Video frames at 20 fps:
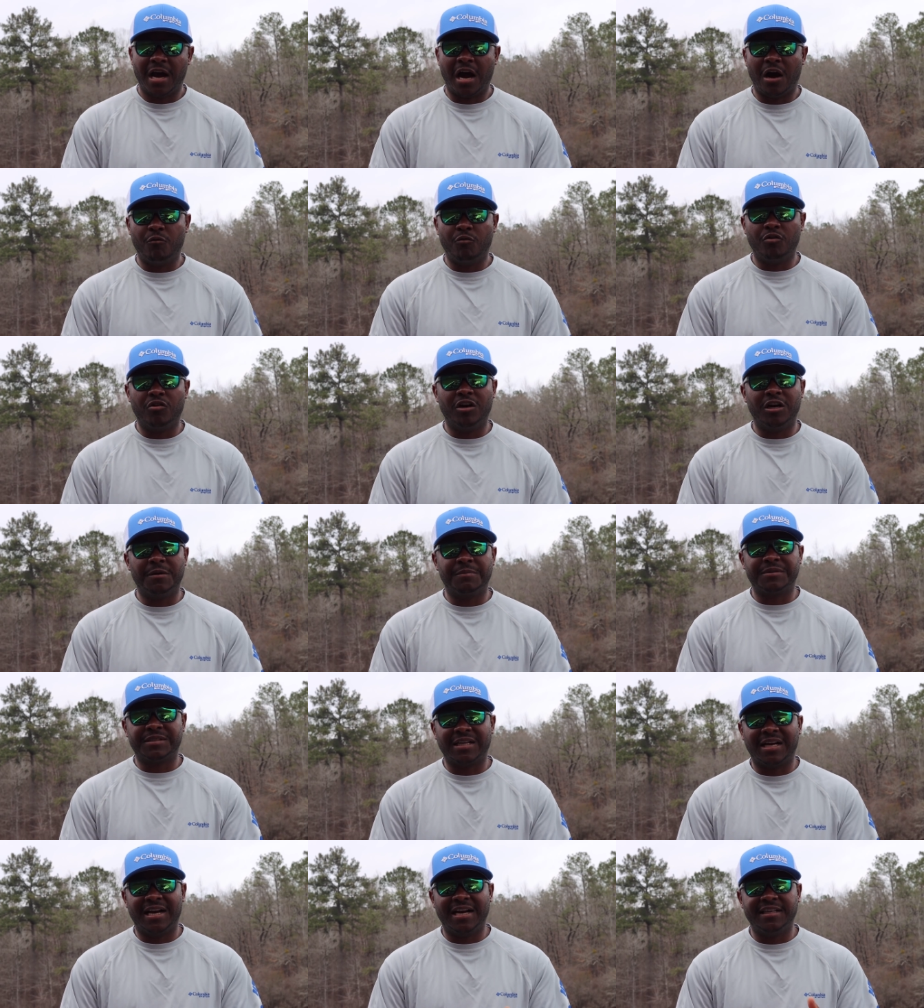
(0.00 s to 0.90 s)
I will
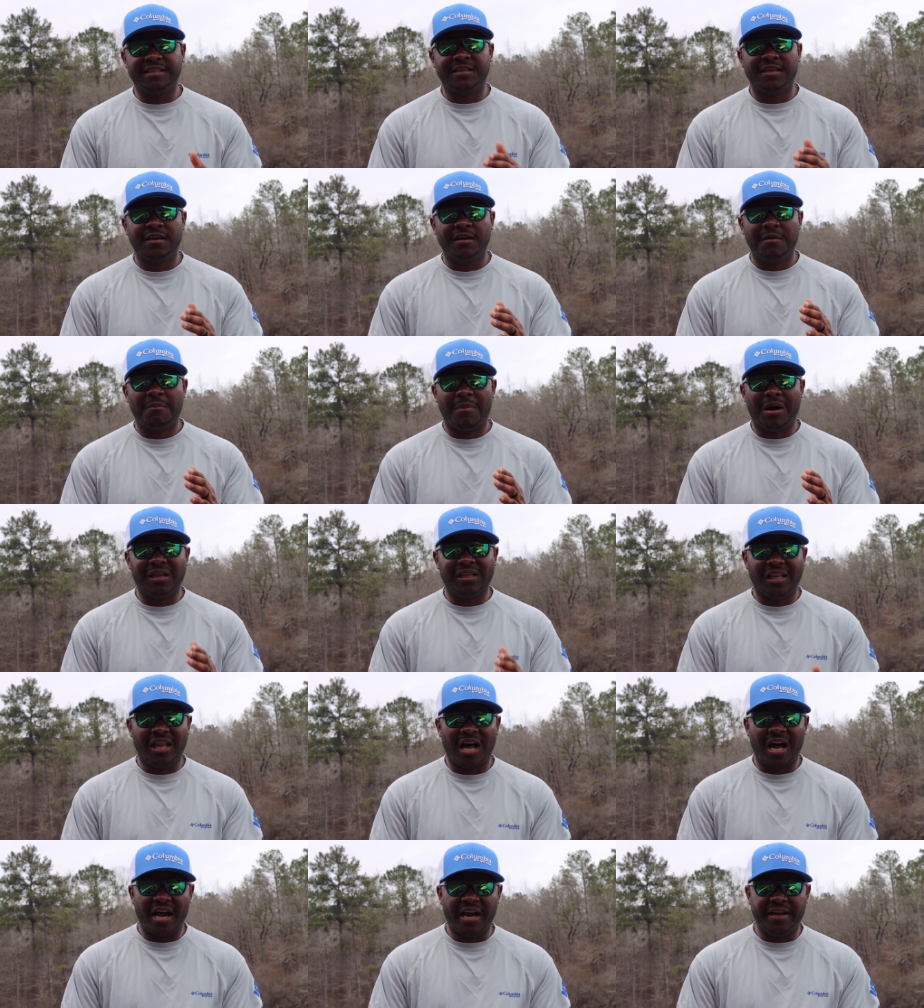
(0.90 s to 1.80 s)
upsize my
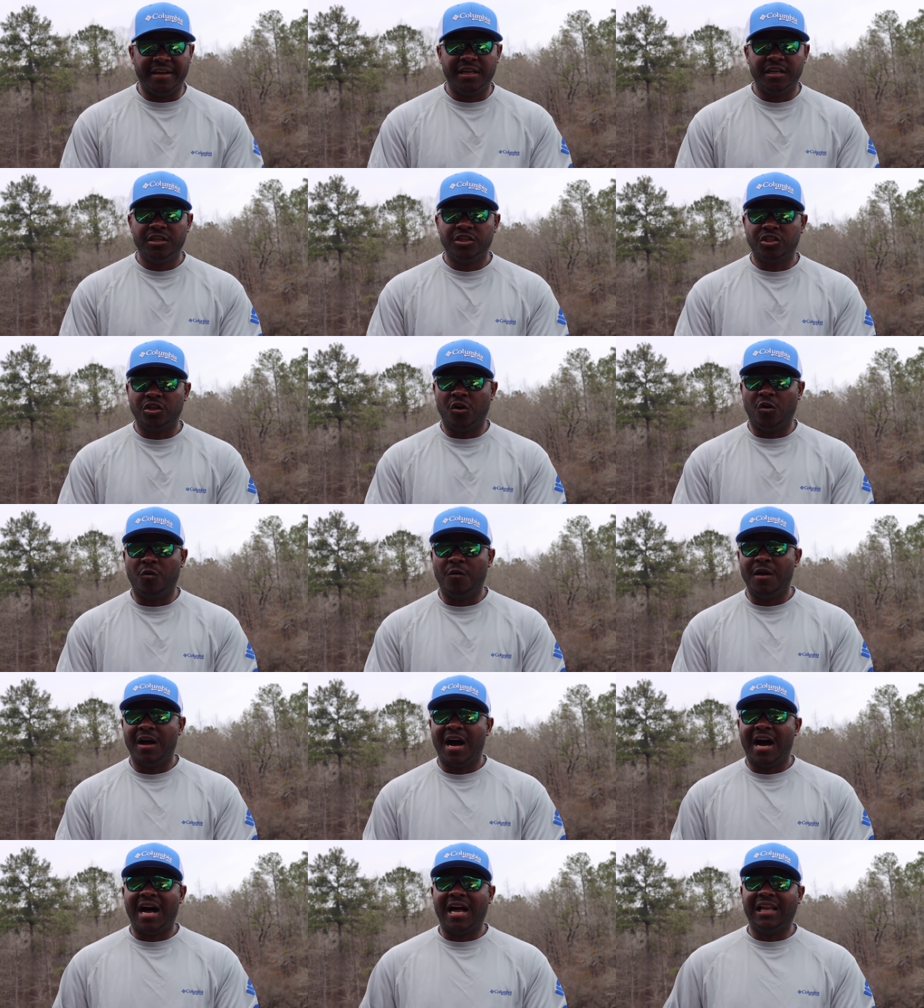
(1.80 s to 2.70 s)
line. So
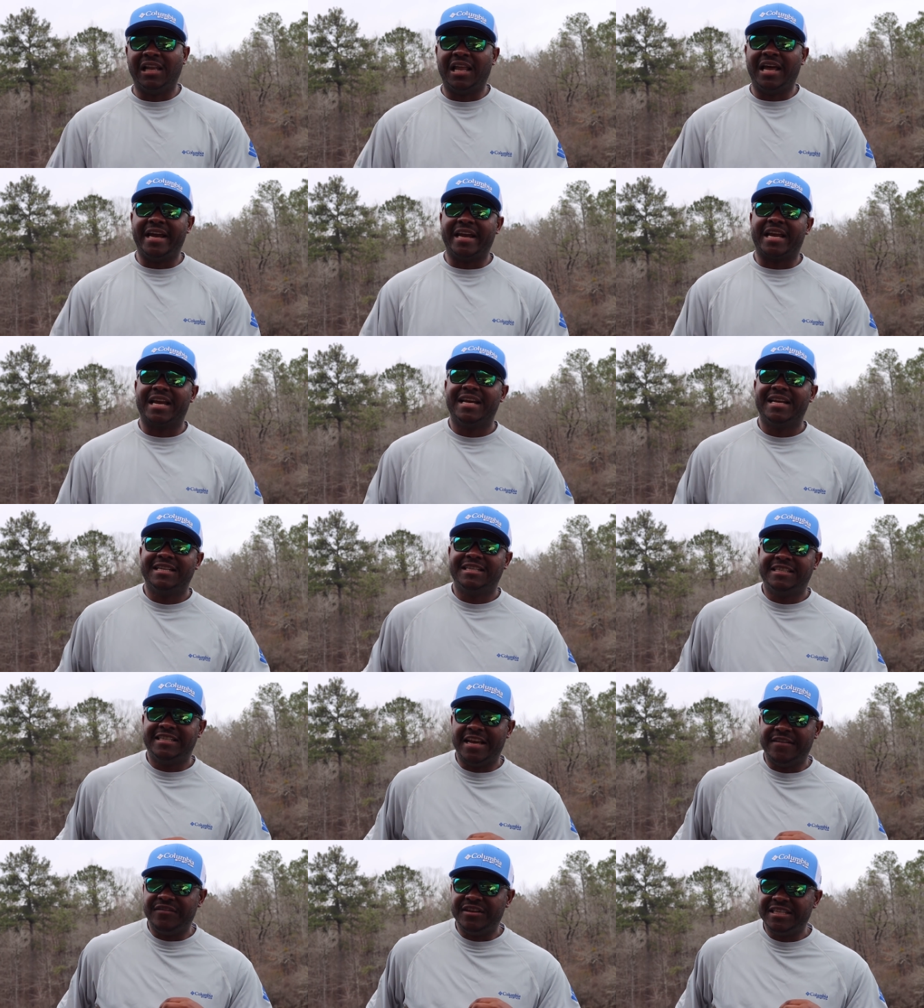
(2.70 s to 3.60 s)
I like
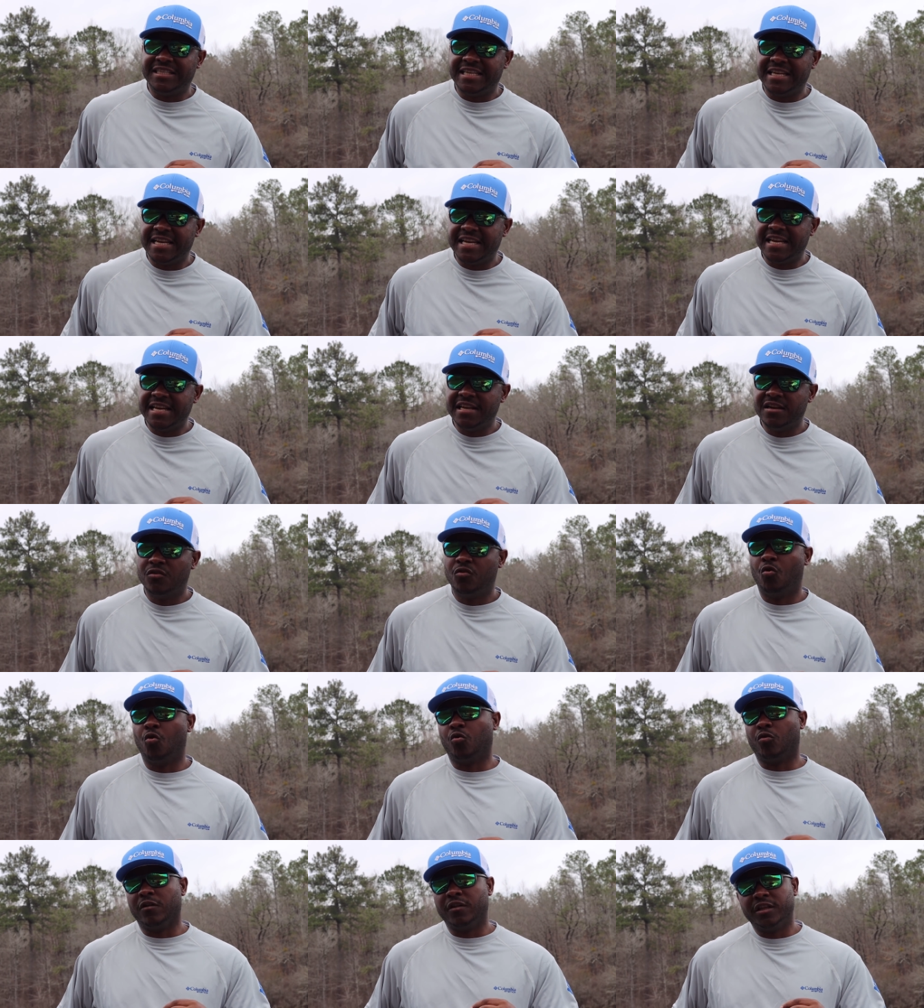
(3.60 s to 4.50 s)
17,
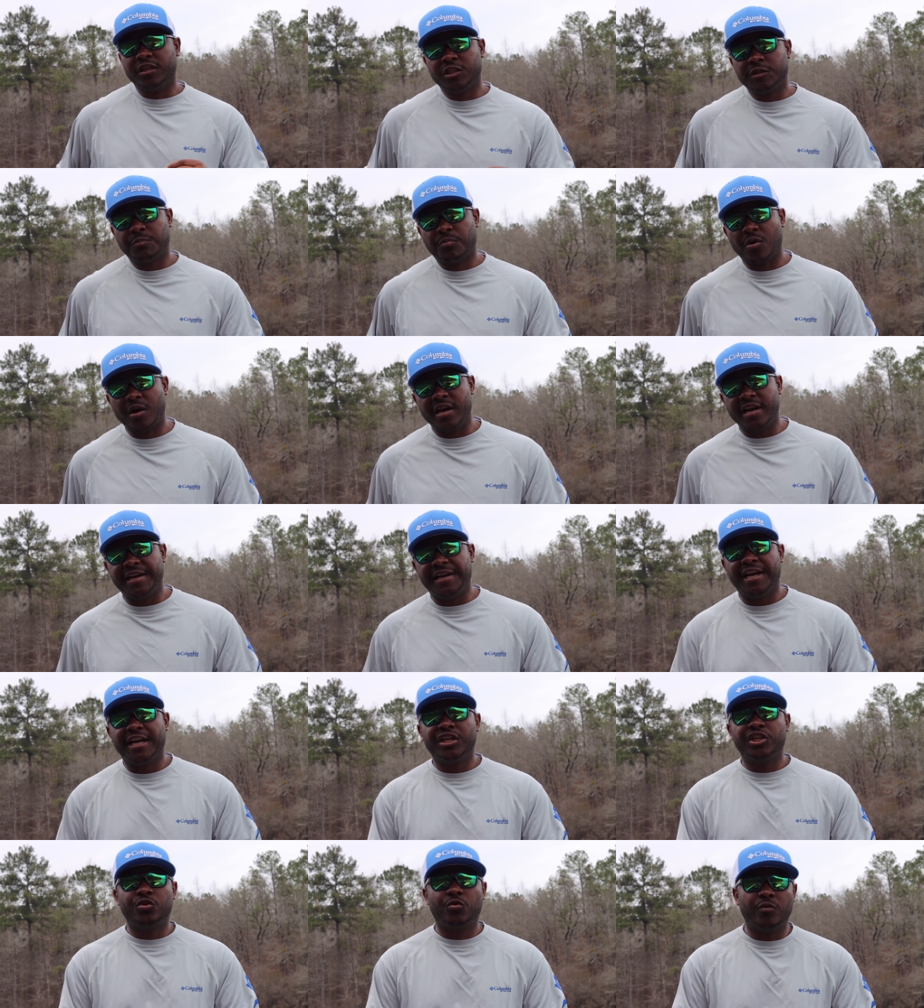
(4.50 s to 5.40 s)
or in the spring,
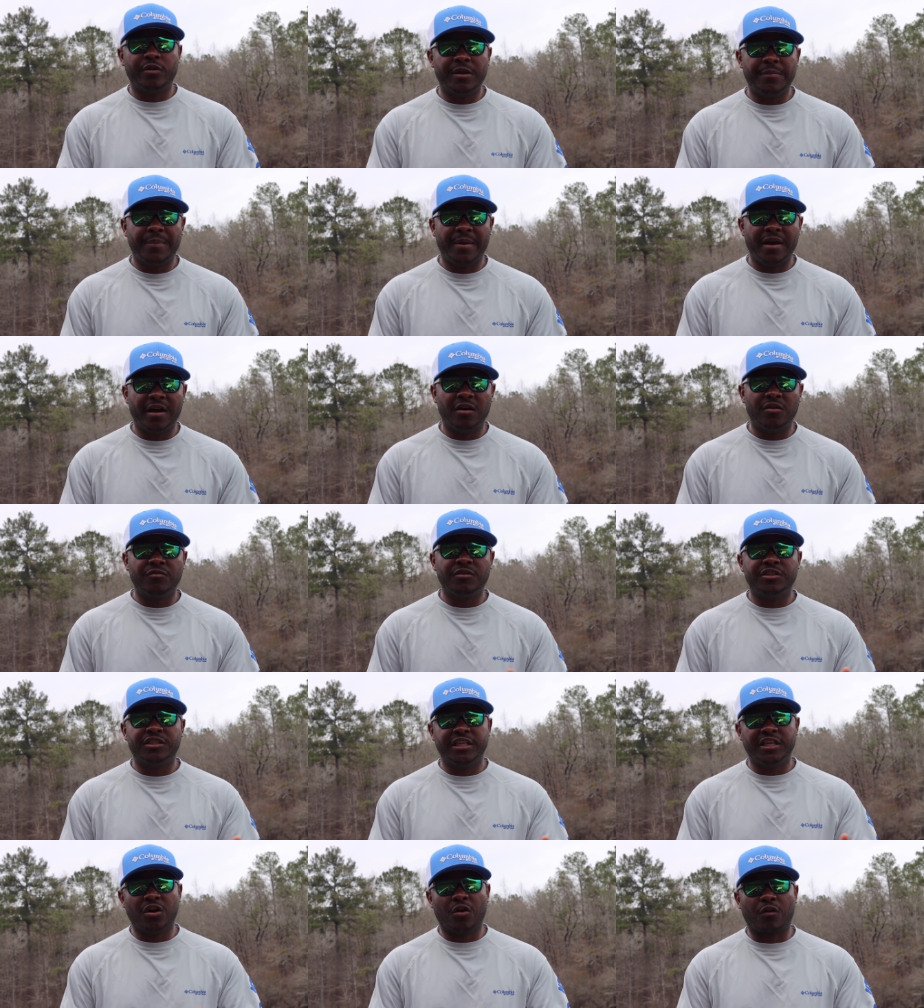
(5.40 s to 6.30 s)
20-pound
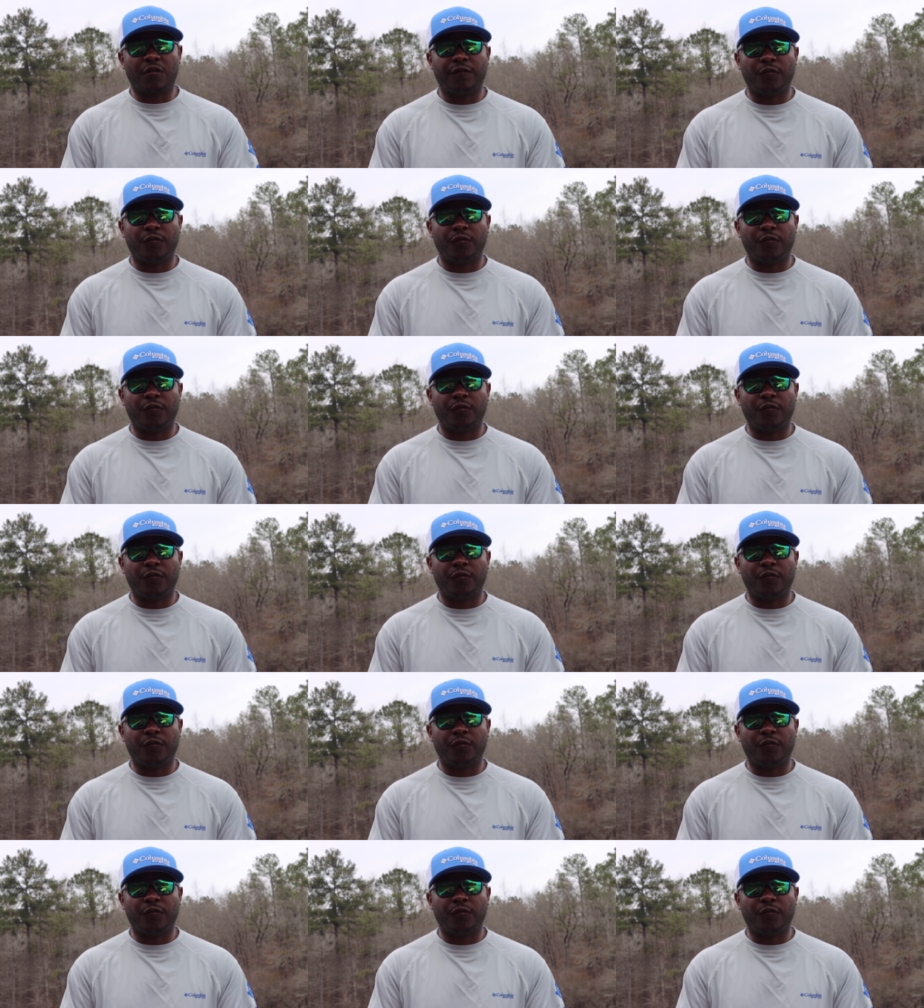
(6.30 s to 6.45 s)
Seaguar